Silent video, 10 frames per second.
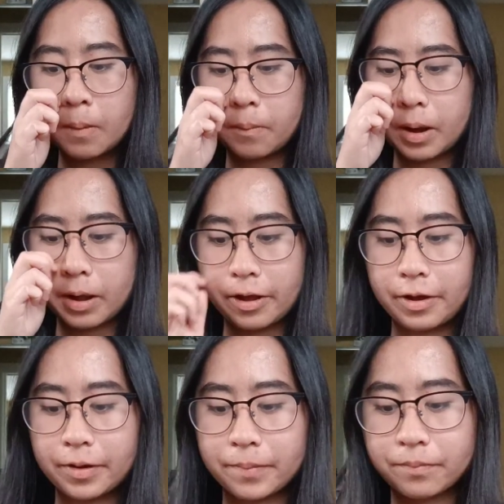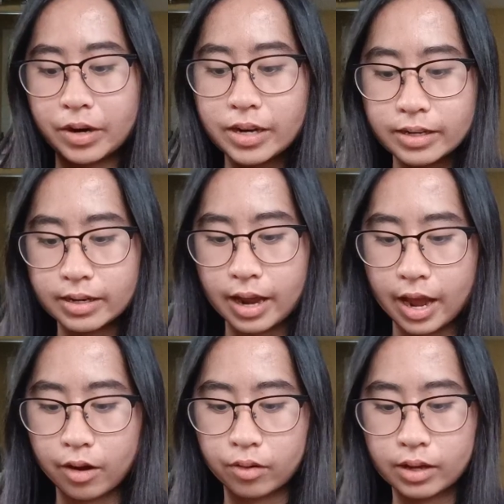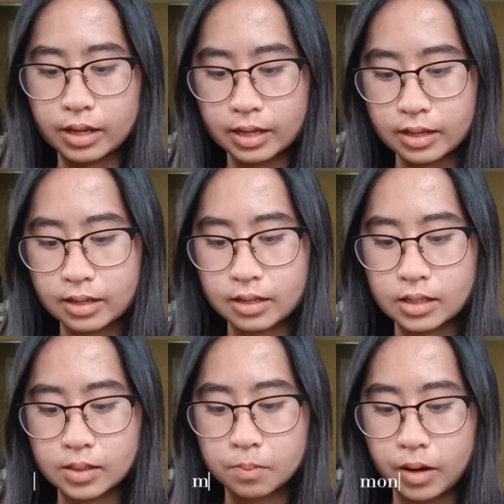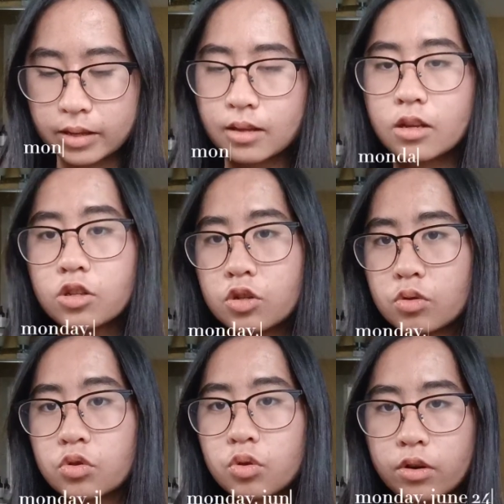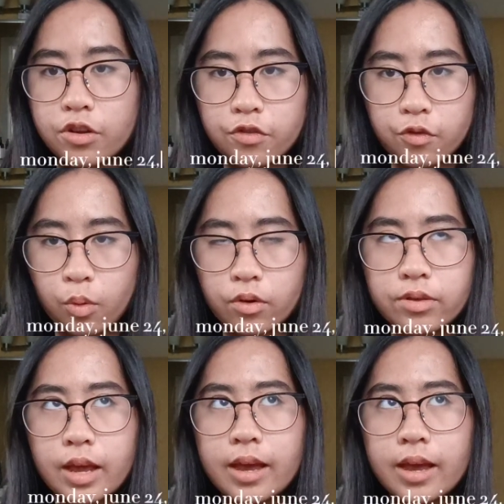But um, right now it is Monday, June 24th,